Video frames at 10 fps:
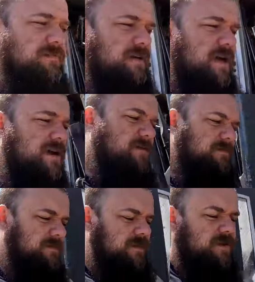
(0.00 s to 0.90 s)
them
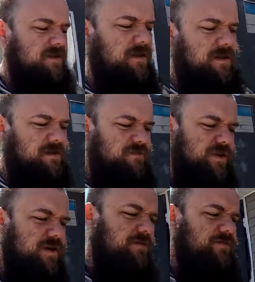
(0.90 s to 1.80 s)
down and getting them
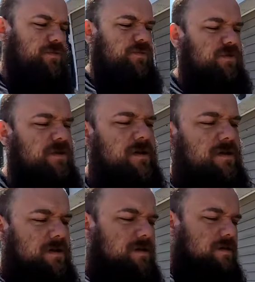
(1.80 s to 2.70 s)
ready for
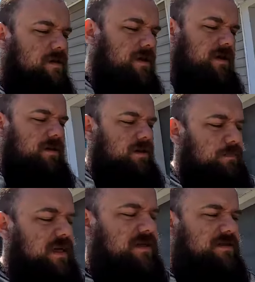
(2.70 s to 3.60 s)
the
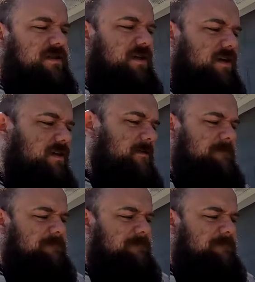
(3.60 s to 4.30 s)
paint today,